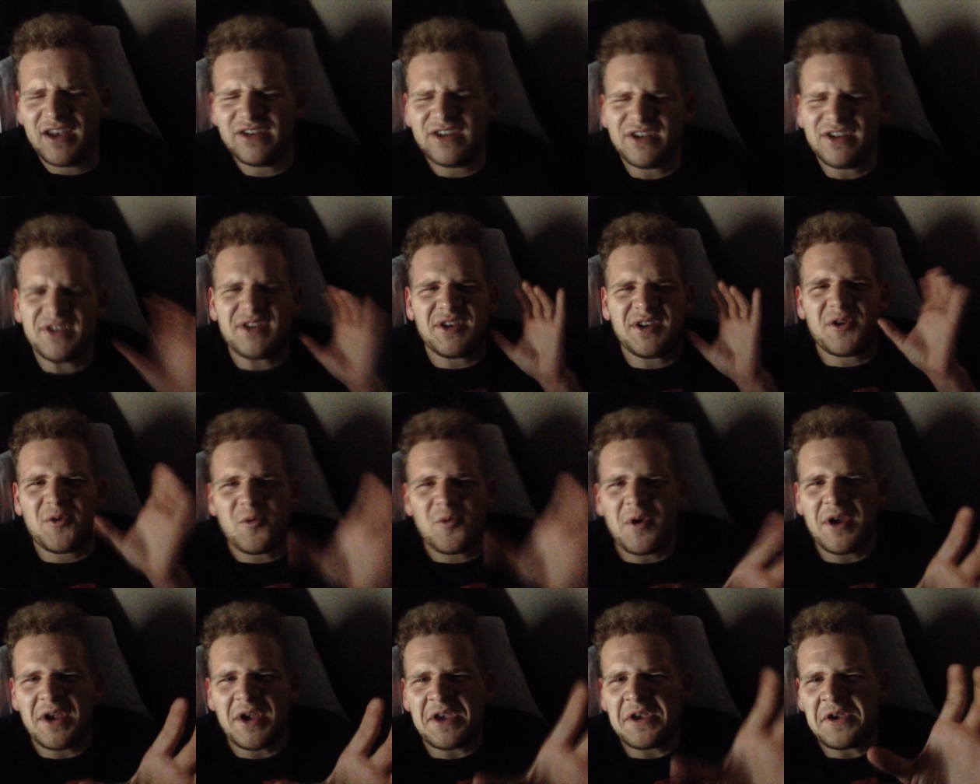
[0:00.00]
Just a
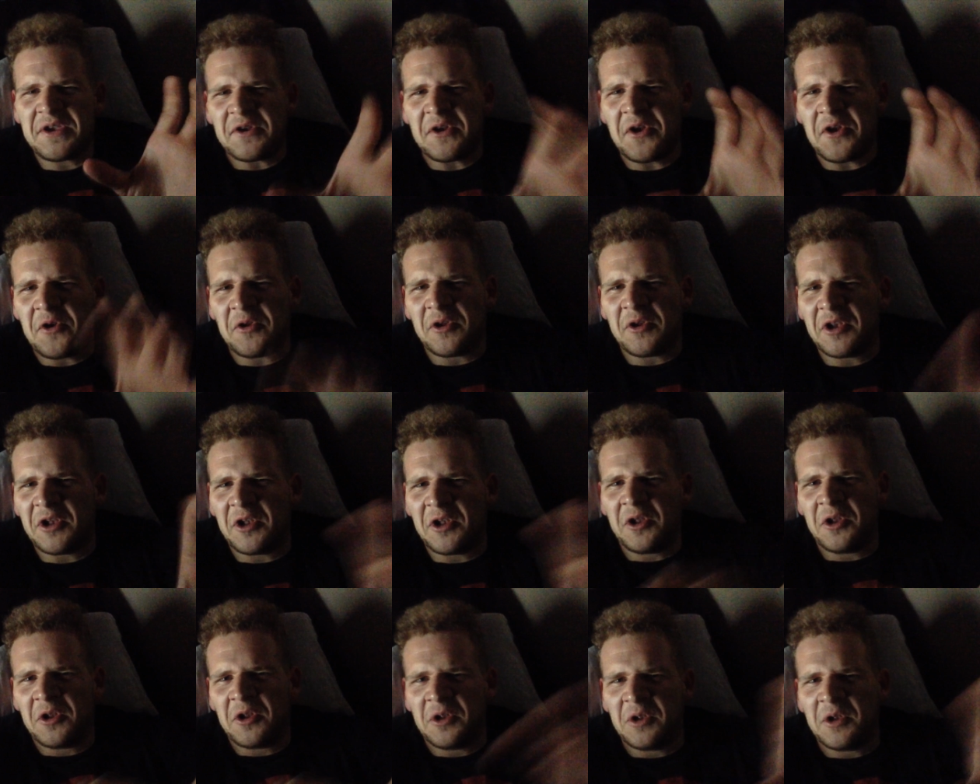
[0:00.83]
quick, you know,
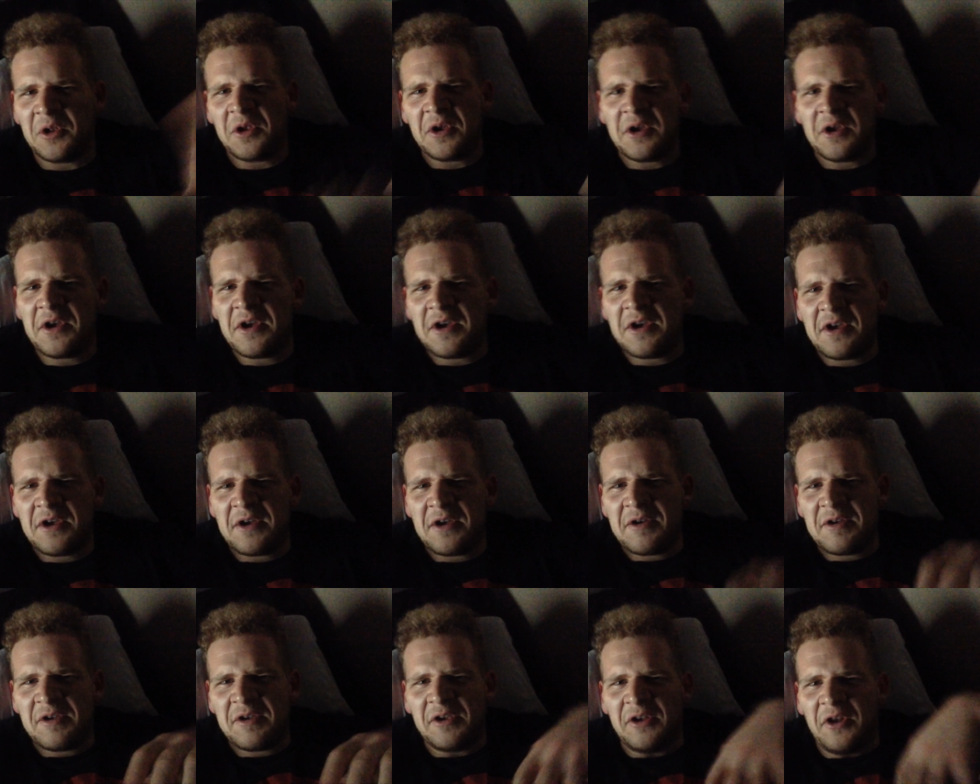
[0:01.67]
little,
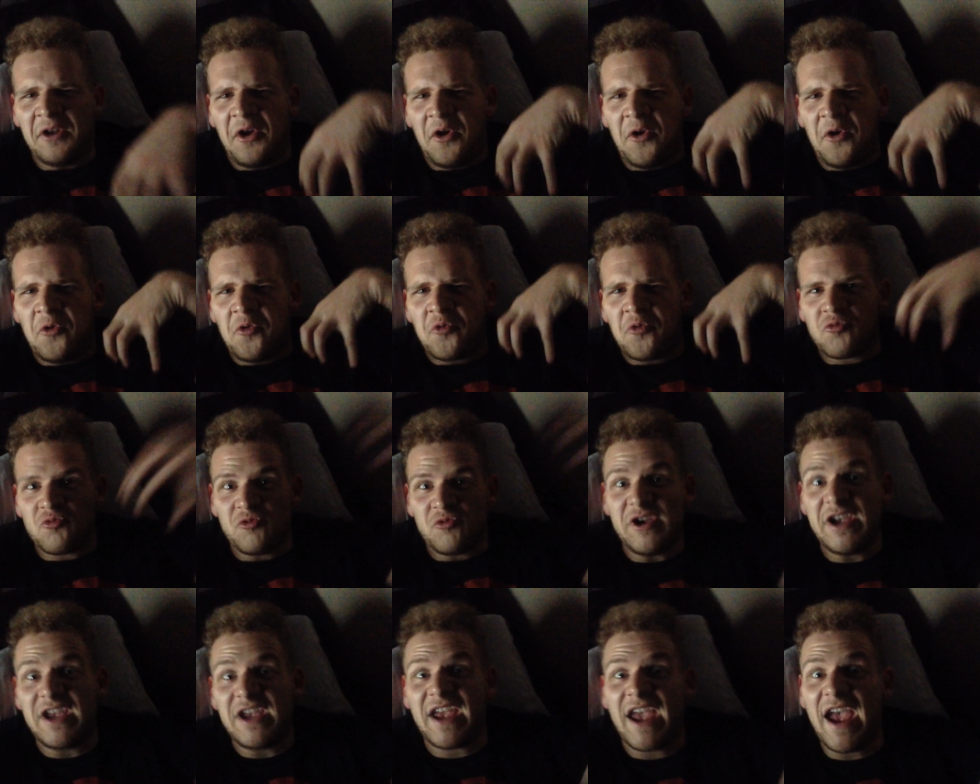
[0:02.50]
you know,
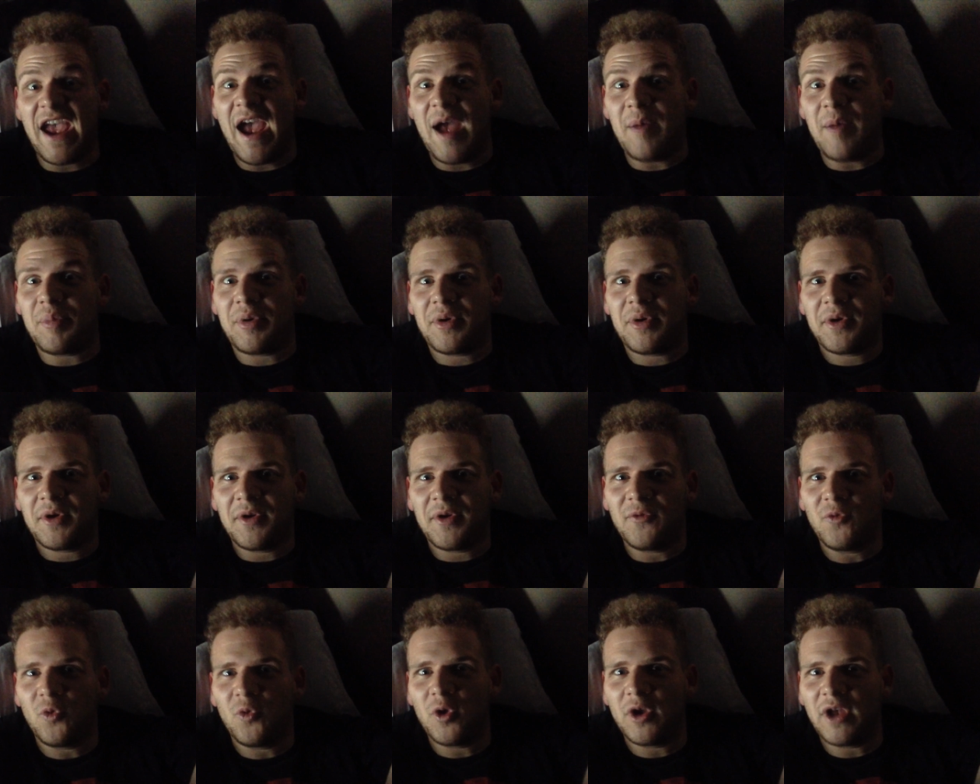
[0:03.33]
recap
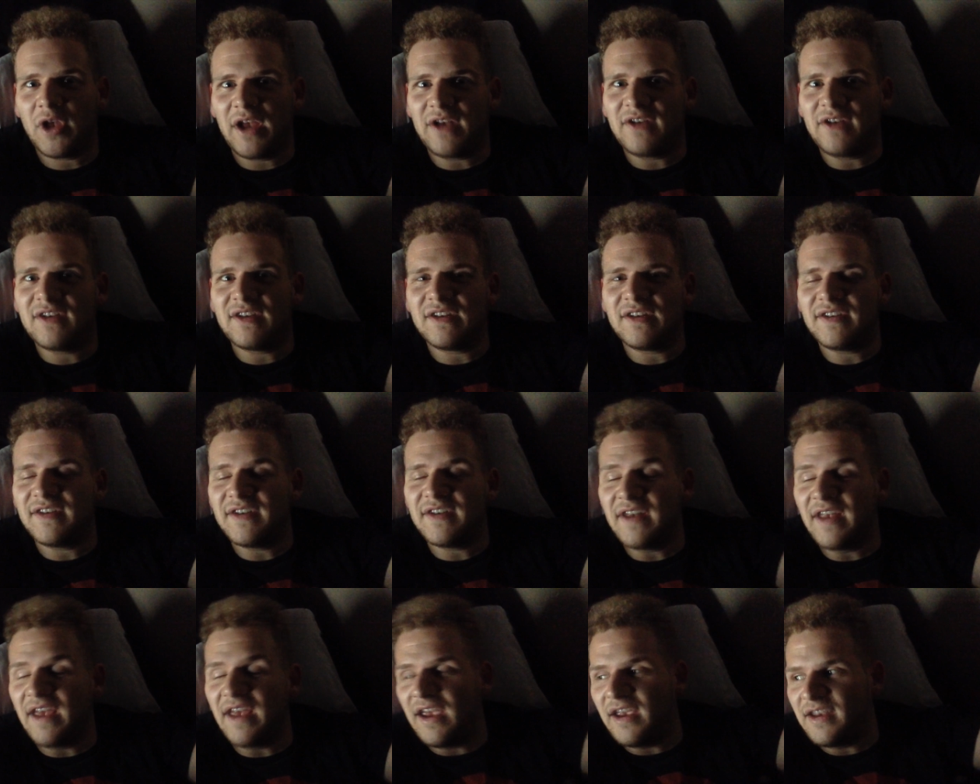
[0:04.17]
of what I did
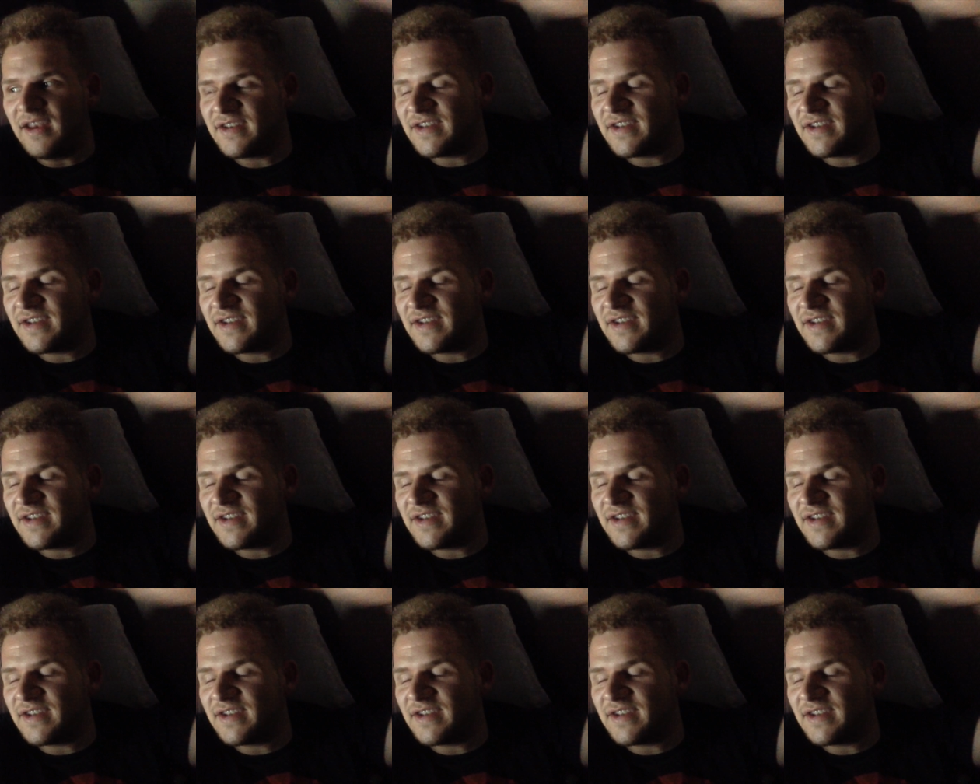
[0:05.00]
today.